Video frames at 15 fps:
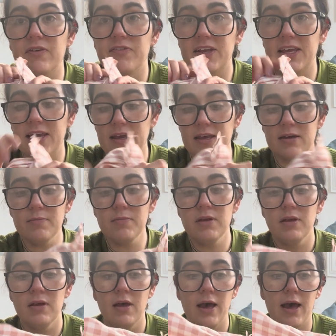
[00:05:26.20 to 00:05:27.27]
for gingham,
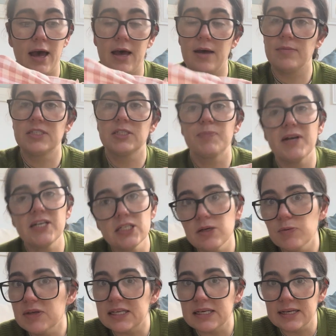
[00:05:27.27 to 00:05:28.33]
especially
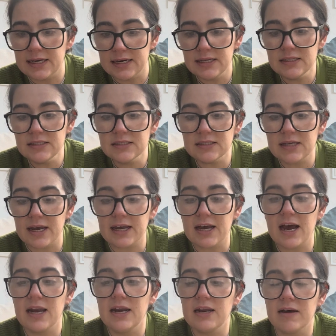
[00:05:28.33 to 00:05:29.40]
with linens. Like,
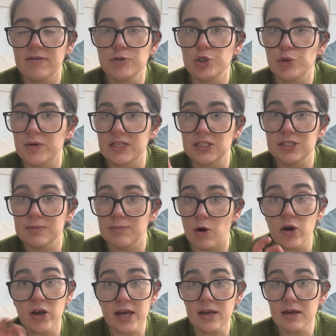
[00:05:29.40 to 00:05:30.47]
I love doing
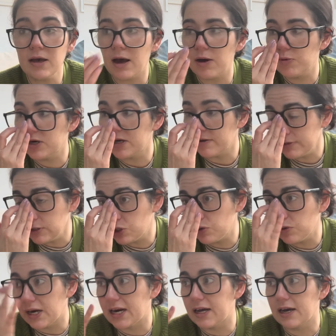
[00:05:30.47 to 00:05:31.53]
smocking. I would love to
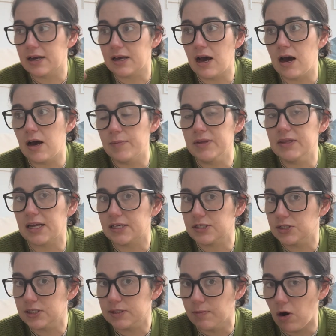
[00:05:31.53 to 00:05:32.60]
do a garment that's
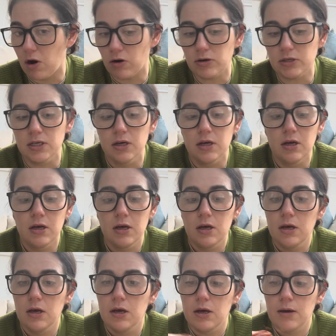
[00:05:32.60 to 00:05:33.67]
smocked,
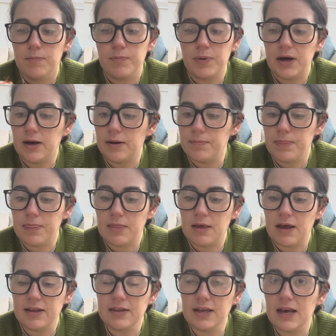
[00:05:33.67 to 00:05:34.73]
but
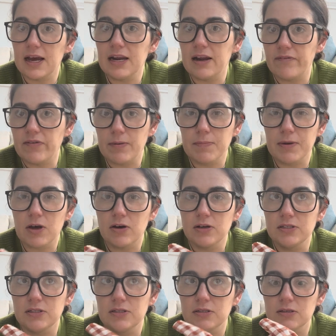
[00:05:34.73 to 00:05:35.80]
I think I love it
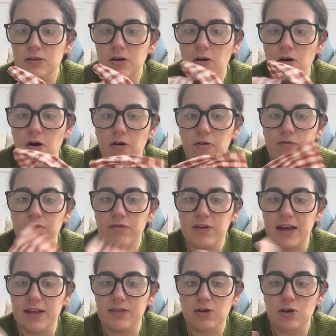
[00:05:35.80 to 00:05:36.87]
because of
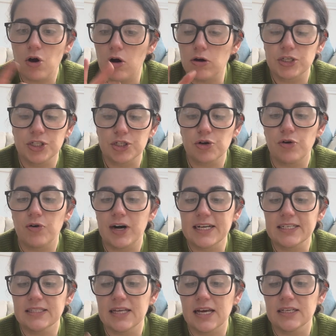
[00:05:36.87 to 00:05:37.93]
like the cottagecore
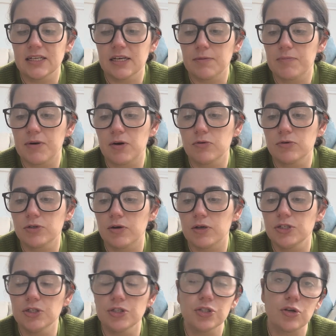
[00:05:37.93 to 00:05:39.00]
aesthetic, but also it's
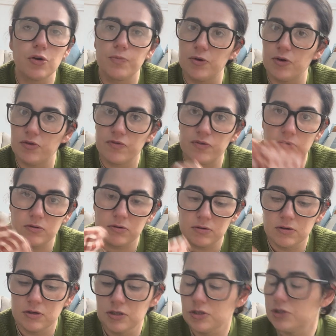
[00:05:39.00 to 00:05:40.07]
just so beautiful.
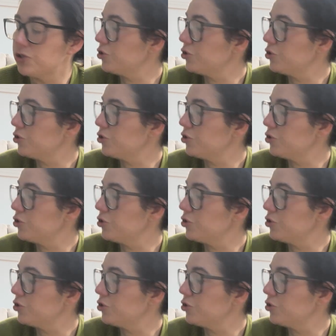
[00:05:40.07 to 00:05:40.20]
It's